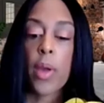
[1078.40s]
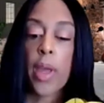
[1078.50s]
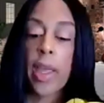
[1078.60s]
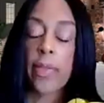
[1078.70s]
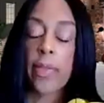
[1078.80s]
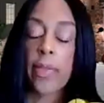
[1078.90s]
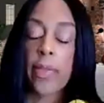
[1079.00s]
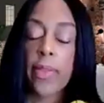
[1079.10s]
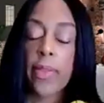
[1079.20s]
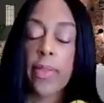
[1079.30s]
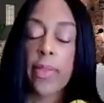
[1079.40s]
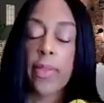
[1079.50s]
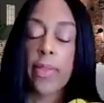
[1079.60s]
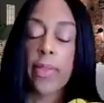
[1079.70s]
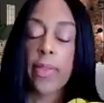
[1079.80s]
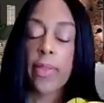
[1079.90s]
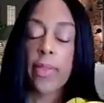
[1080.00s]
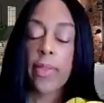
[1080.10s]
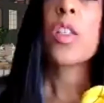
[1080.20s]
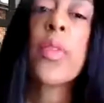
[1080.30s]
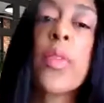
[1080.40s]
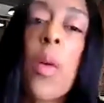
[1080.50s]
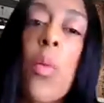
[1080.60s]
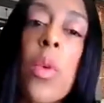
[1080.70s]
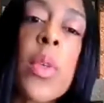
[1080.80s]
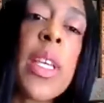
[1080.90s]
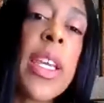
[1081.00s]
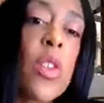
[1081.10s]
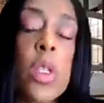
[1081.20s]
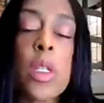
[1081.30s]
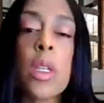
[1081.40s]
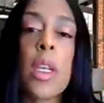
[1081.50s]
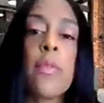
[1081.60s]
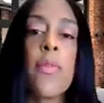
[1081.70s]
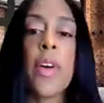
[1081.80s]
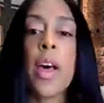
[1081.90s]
is wonderful. So if someone was interested in